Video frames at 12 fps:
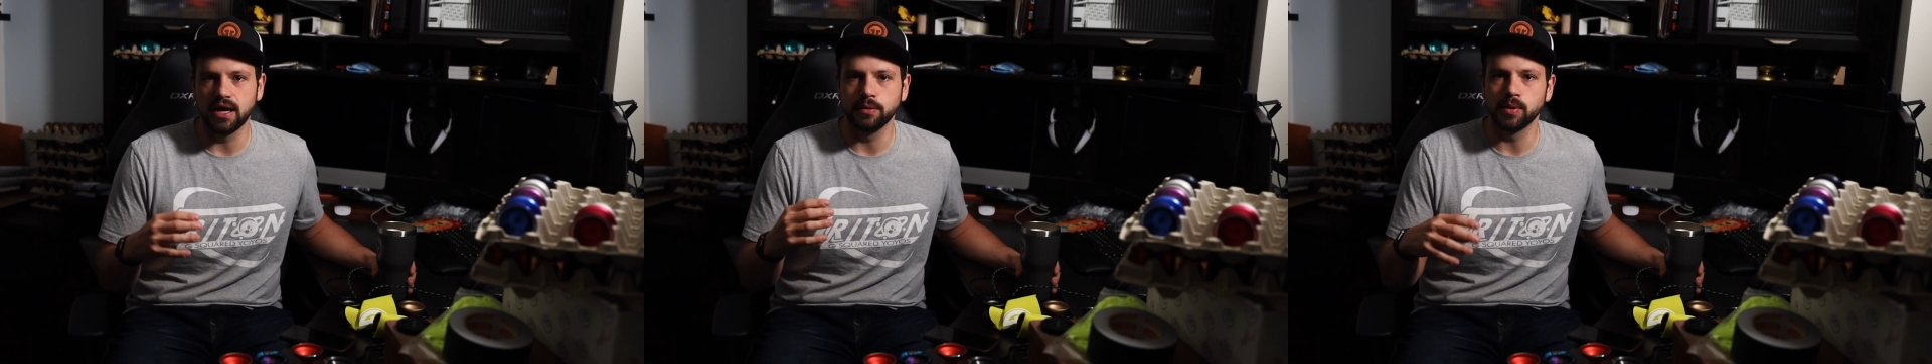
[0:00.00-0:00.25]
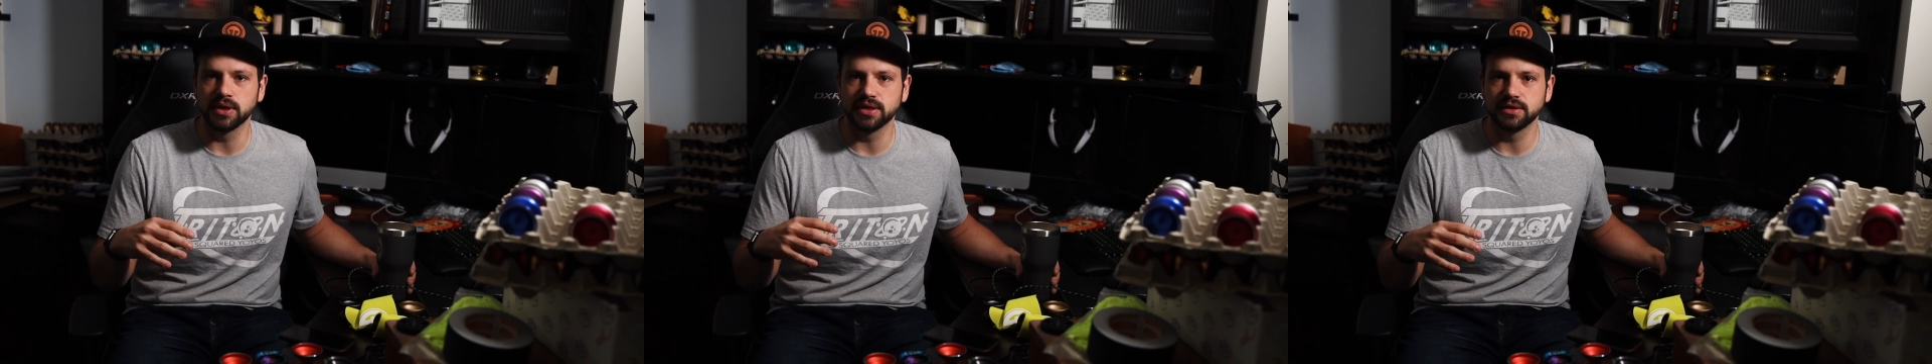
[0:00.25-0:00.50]
I
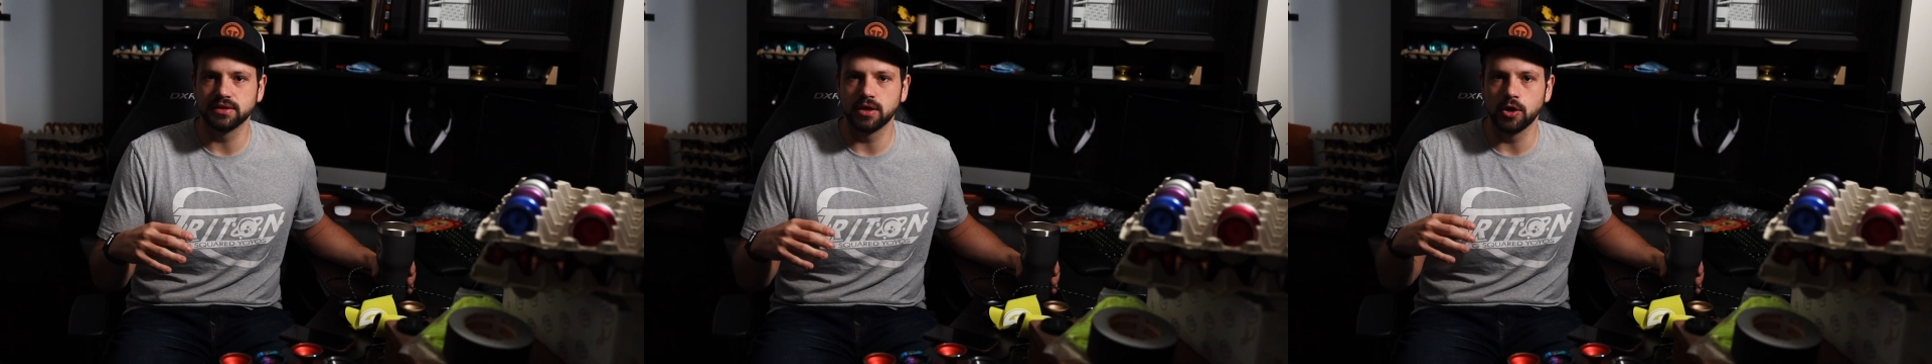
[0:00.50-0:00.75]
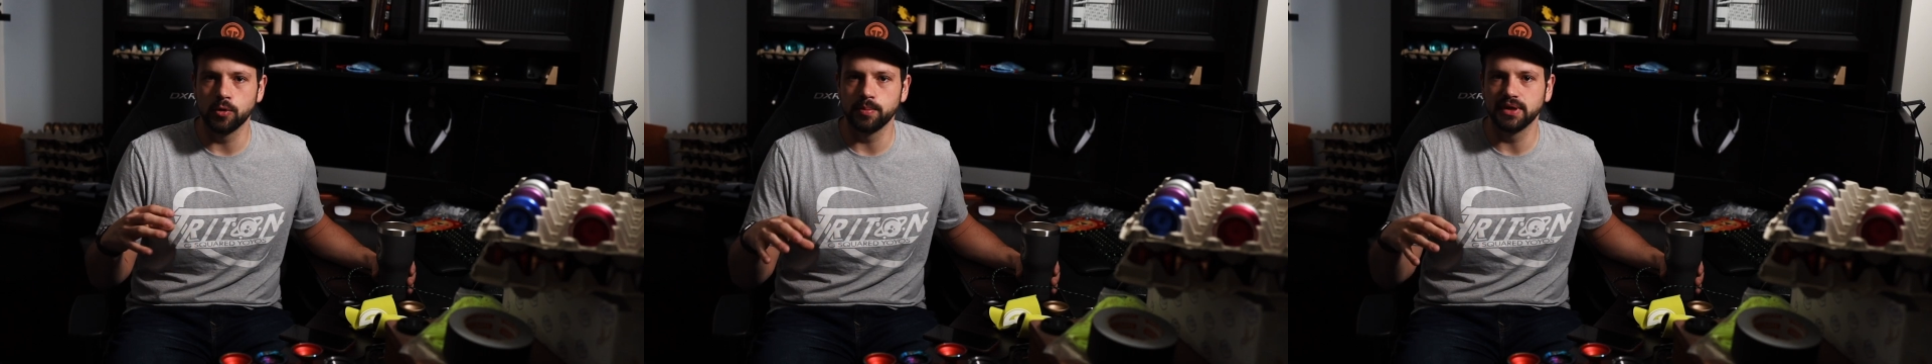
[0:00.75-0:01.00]
wanted
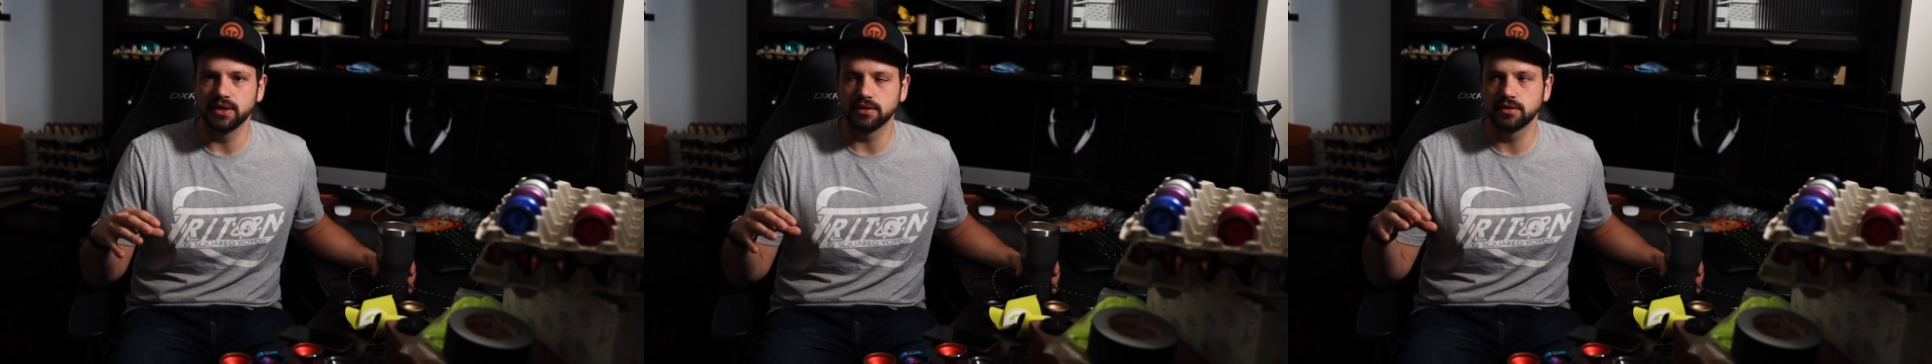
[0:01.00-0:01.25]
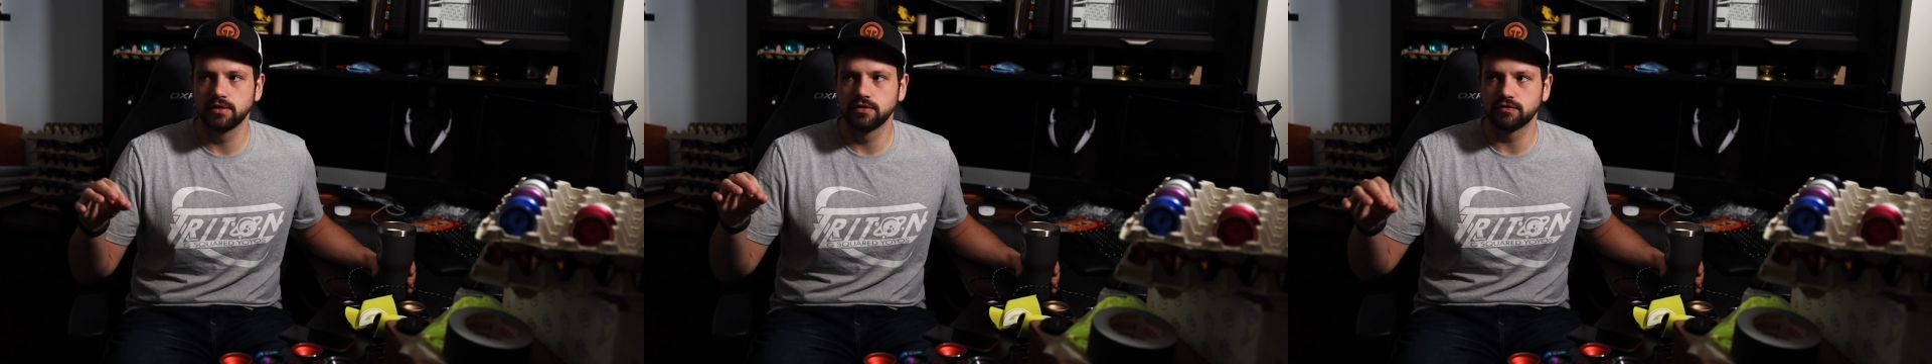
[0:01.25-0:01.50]
to open
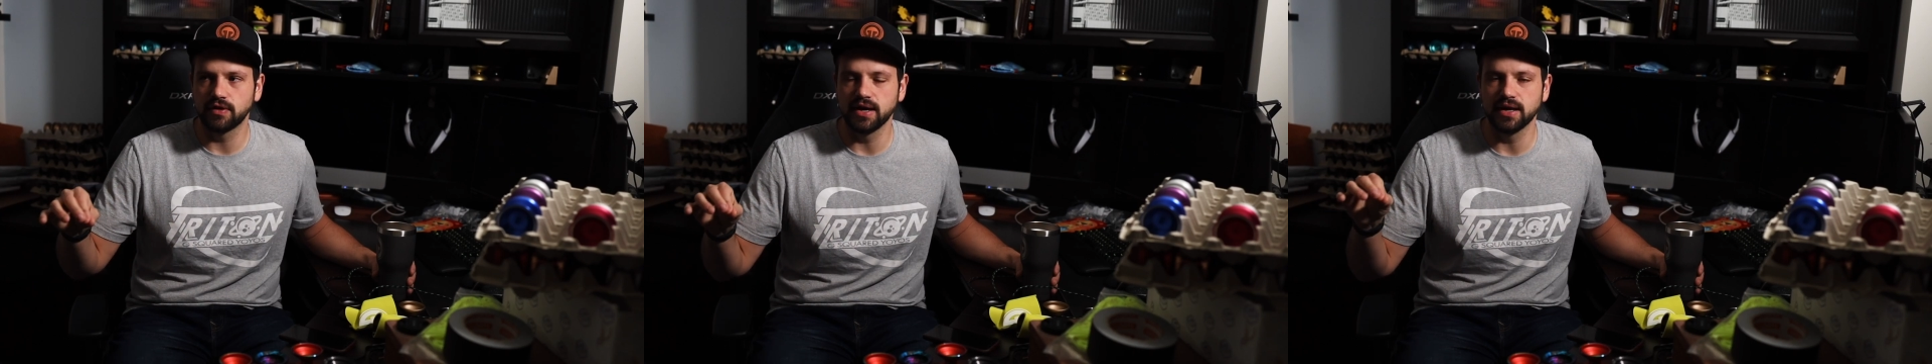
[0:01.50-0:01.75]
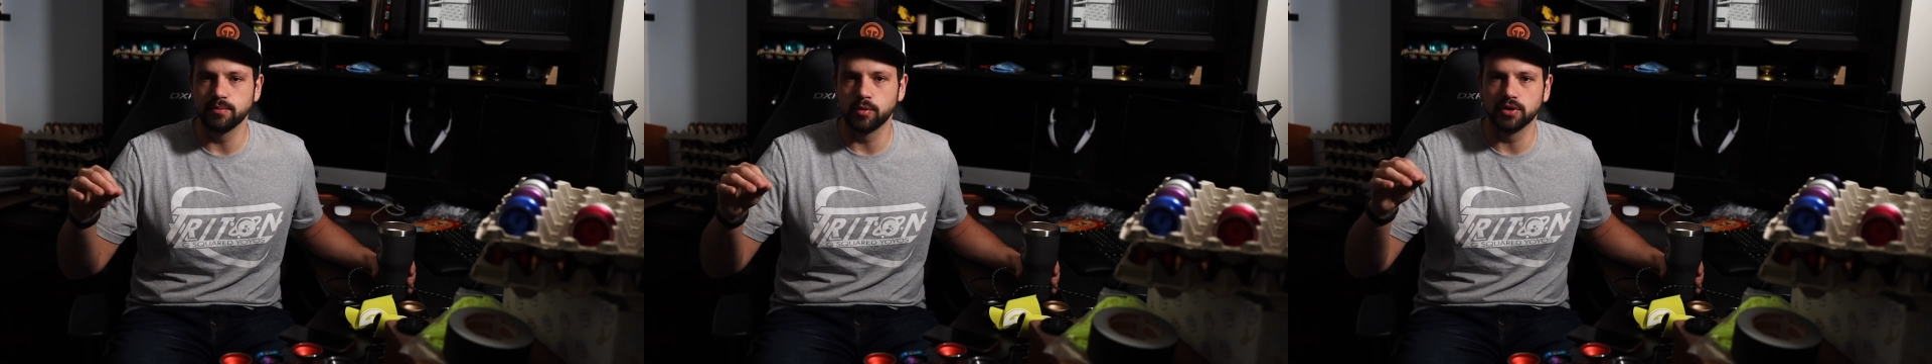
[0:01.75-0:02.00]
it
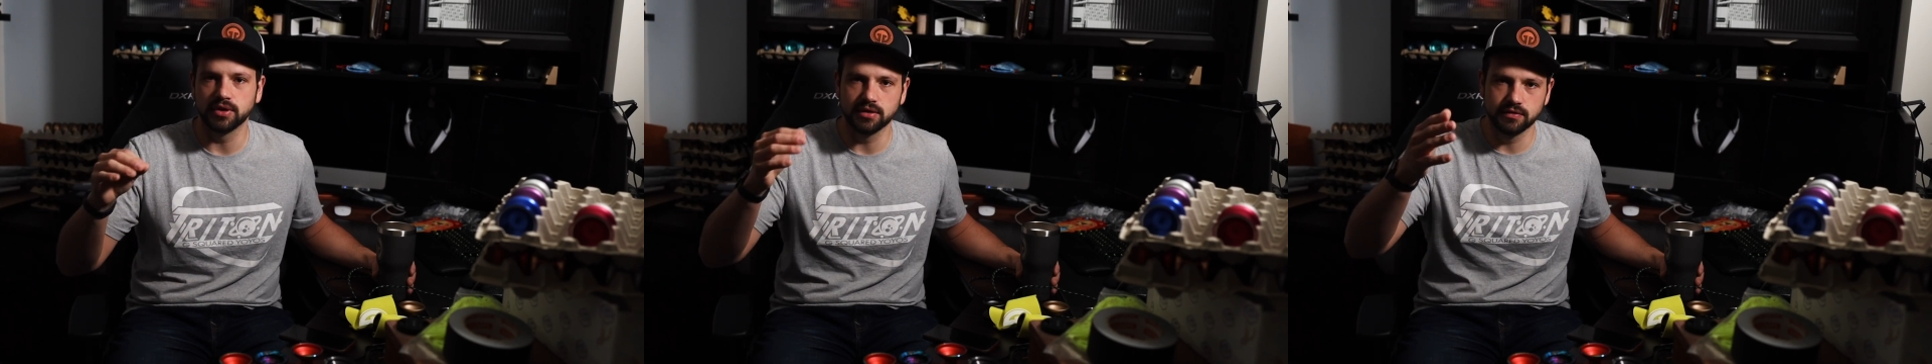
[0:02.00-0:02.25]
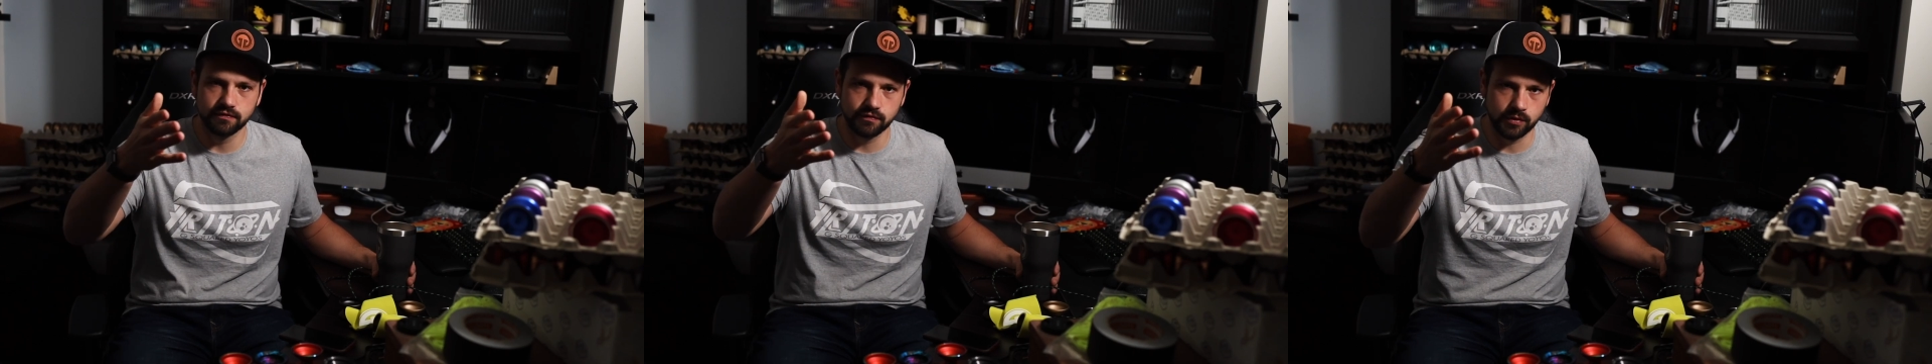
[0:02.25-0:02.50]
Friday
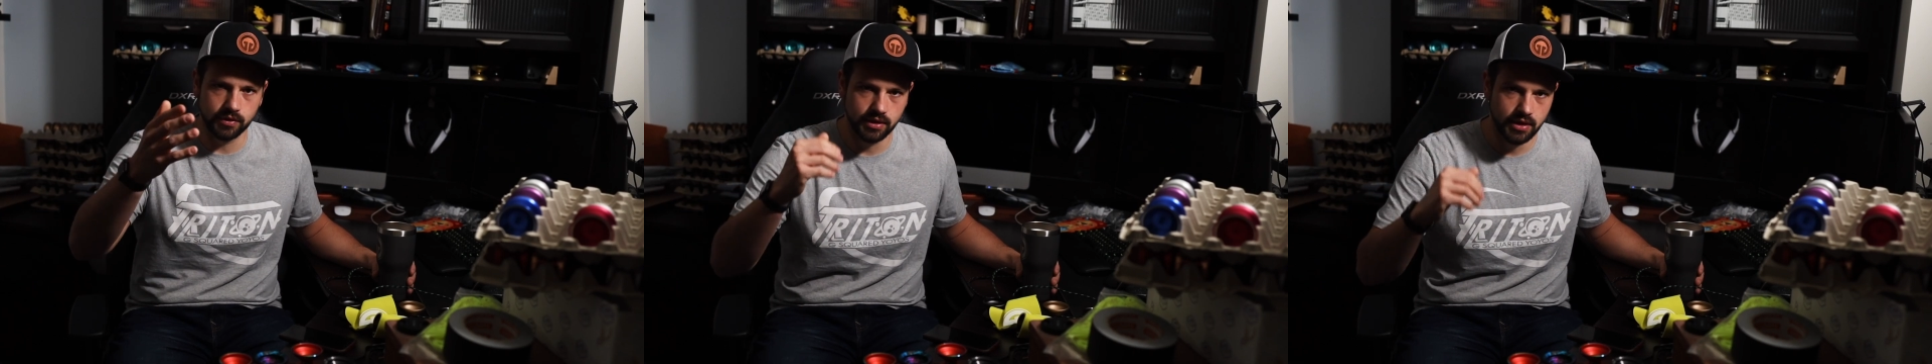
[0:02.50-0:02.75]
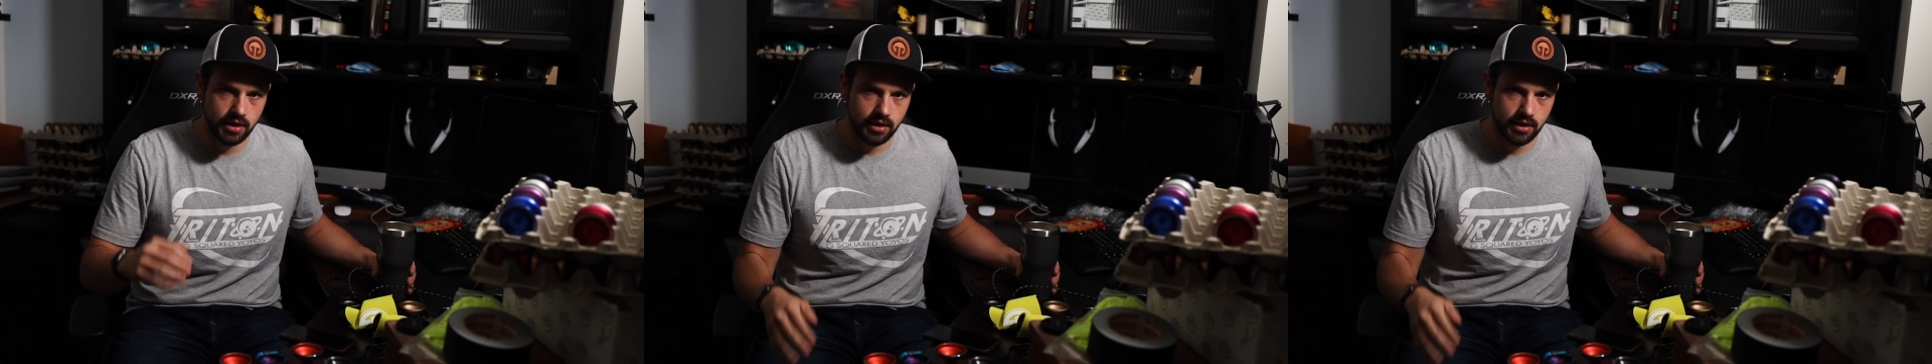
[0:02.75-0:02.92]
morning for